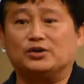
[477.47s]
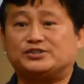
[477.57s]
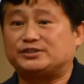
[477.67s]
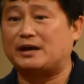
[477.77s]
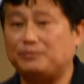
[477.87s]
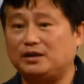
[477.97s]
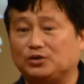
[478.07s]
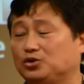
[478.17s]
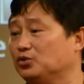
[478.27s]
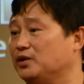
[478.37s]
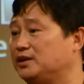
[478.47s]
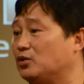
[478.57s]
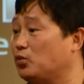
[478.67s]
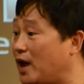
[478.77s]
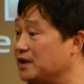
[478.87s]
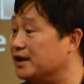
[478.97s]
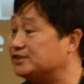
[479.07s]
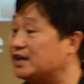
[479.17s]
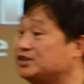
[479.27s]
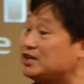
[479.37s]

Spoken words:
on something to do with their wellness and